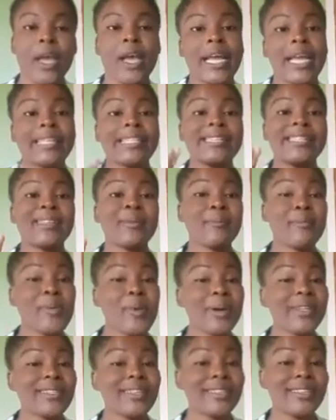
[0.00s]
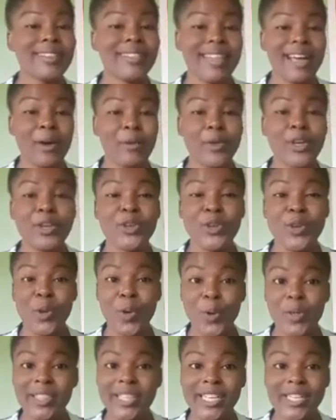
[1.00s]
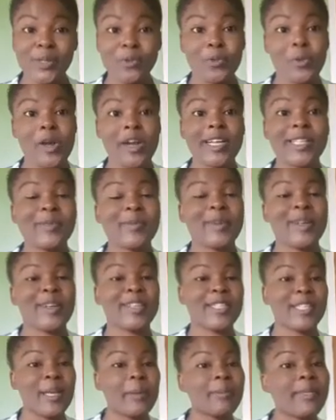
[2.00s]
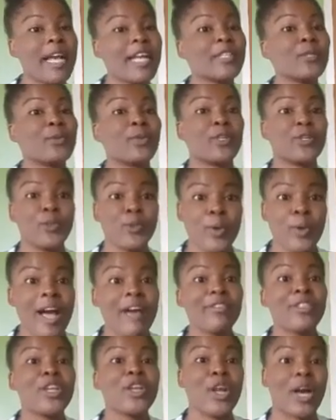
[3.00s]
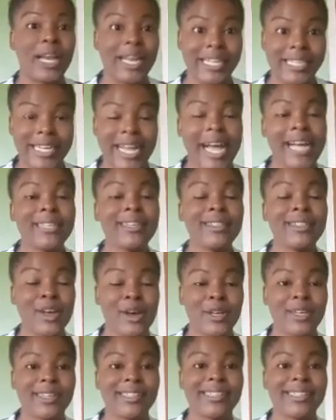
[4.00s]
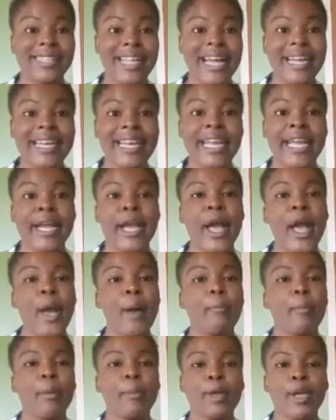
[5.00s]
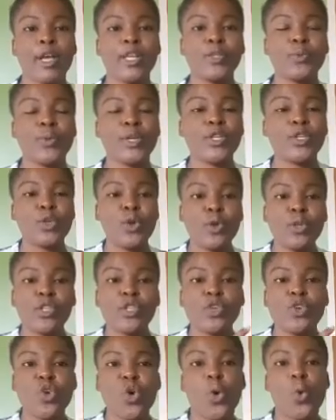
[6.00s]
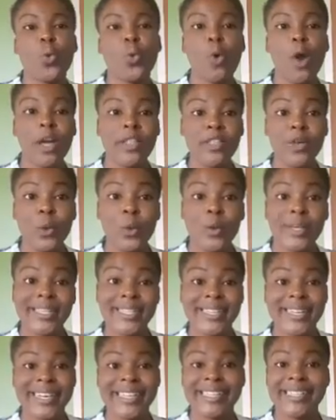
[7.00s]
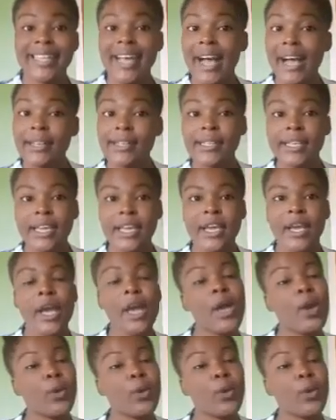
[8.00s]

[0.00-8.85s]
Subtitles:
It is important that we know these words because sometimes we do have the knowledge and the understanding, but because we don't know what the question is asking,